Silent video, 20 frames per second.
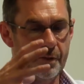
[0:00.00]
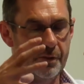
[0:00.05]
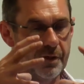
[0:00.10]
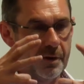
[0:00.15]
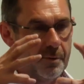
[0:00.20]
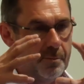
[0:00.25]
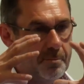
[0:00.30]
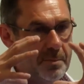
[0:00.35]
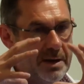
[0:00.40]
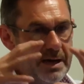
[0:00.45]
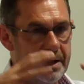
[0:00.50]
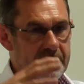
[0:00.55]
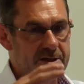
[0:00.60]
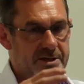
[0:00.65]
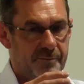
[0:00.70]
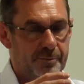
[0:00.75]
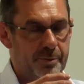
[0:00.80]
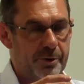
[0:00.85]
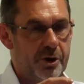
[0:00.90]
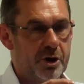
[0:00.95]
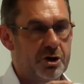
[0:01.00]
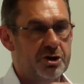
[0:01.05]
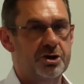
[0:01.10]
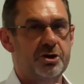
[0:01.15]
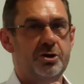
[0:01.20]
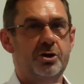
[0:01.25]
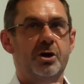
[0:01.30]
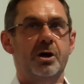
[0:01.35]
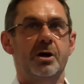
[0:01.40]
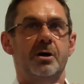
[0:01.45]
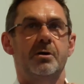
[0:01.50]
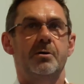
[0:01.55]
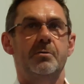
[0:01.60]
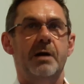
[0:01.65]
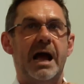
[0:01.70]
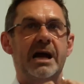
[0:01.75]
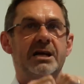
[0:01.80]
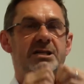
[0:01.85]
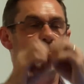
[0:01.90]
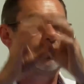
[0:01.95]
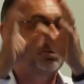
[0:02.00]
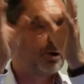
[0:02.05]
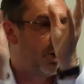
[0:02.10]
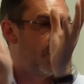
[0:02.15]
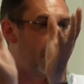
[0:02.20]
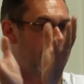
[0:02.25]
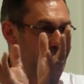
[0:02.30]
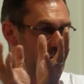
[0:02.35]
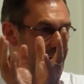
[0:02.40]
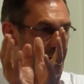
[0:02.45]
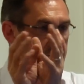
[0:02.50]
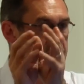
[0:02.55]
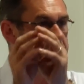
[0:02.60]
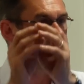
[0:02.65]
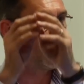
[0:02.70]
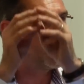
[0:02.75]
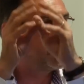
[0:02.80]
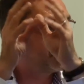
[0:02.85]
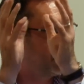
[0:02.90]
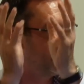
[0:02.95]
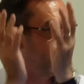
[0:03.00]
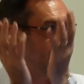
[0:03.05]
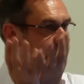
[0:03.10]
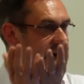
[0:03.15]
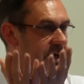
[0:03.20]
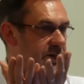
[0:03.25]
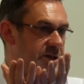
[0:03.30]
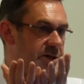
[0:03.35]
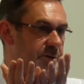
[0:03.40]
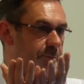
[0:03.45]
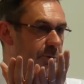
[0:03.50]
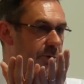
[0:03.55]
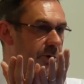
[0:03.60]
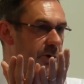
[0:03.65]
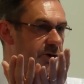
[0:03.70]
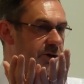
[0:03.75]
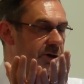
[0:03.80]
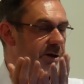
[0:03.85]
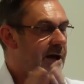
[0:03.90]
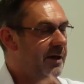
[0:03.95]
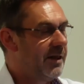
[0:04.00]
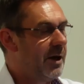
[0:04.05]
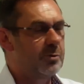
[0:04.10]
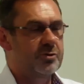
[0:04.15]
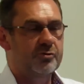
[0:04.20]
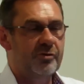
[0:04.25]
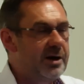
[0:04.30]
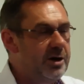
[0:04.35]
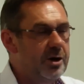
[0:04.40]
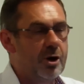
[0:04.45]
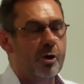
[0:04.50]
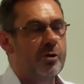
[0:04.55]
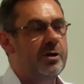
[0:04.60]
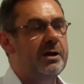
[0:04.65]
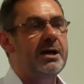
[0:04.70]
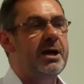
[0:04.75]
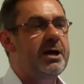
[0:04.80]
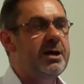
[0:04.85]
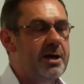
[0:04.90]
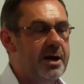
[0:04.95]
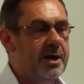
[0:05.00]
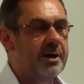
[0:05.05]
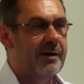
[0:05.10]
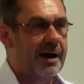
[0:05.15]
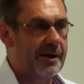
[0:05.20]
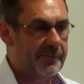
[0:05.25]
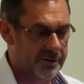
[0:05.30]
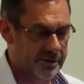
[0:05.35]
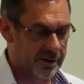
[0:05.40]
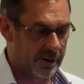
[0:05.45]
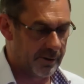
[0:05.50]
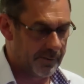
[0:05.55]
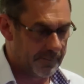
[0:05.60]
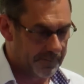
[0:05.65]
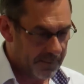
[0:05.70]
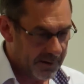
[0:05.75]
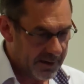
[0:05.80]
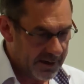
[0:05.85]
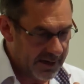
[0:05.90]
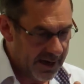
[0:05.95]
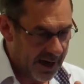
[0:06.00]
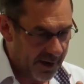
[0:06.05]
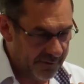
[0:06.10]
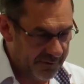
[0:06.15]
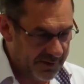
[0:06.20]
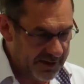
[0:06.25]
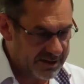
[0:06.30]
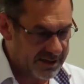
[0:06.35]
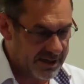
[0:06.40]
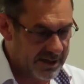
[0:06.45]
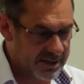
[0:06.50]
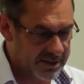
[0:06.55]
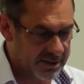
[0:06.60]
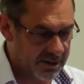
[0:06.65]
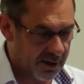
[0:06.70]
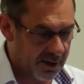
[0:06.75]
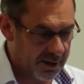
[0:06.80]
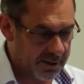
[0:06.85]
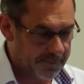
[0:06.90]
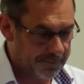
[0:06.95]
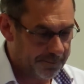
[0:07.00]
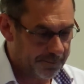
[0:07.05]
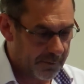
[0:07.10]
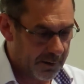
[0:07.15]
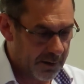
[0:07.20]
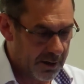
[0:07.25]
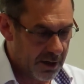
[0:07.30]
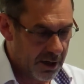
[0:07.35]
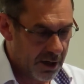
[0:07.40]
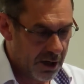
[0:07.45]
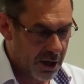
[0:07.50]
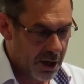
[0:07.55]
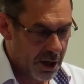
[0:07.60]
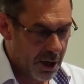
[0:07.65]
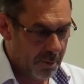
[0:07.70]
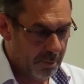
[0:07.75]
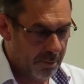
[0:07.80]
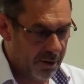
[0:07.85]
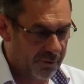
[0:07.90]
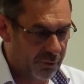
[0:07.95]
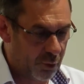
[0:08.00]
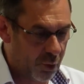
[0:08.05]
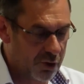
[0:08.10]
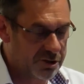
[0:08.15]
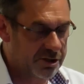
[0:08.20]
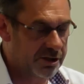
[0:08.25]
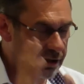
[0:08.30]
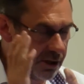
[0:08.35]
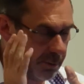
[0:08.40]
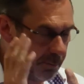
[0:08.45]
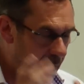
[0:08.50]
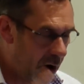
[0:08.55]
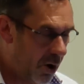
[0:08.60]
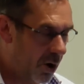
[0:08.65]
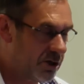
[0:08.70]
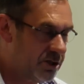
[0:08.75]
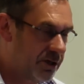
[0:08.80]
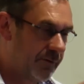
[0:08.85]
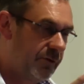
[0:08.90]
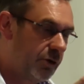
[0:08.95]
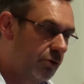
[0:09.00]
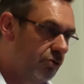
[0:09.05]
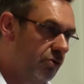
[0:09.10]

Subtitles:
the means of production explode the social relations of production. That was written only a year after he had this insight. But of course, the Marx of the